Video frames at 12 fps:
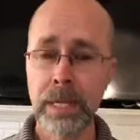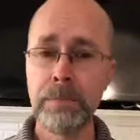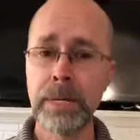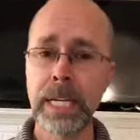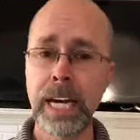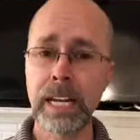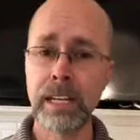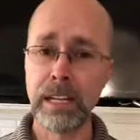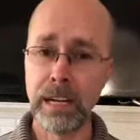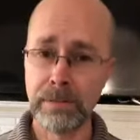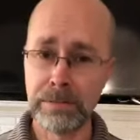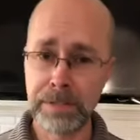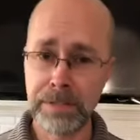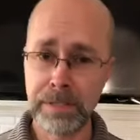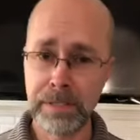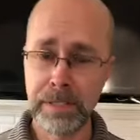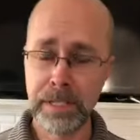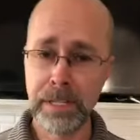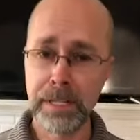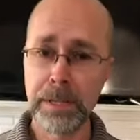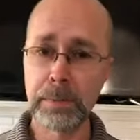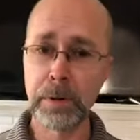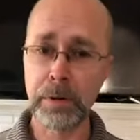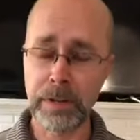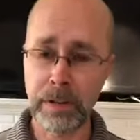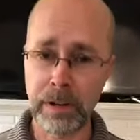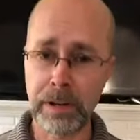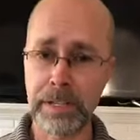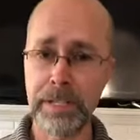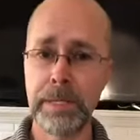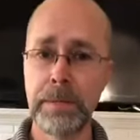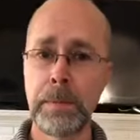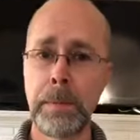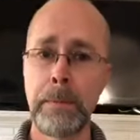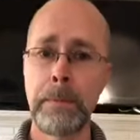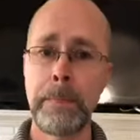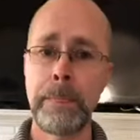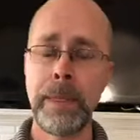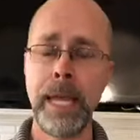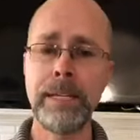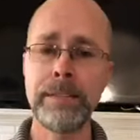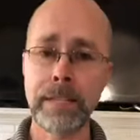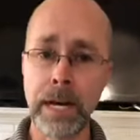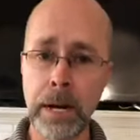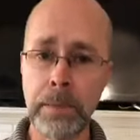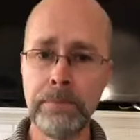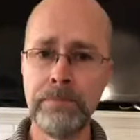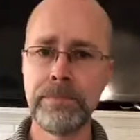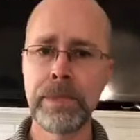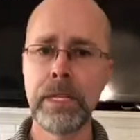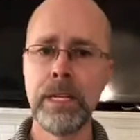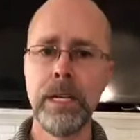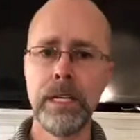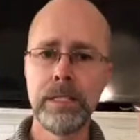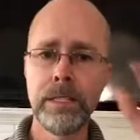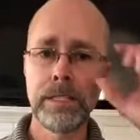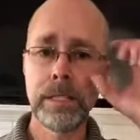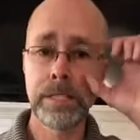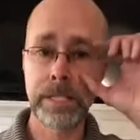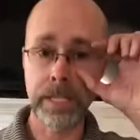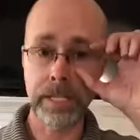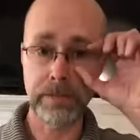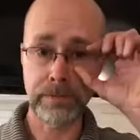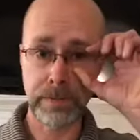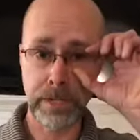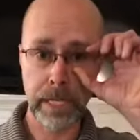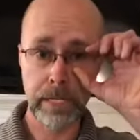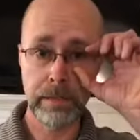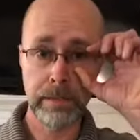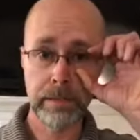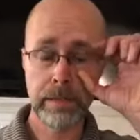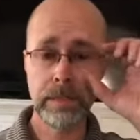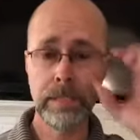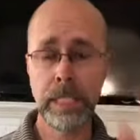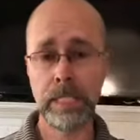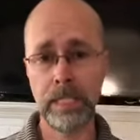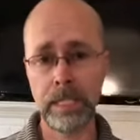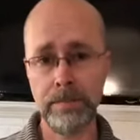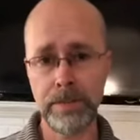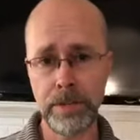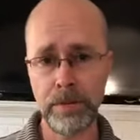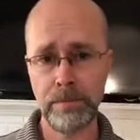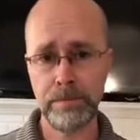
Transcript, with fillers: But God loves the broken heart. He's come to set you free and to love you.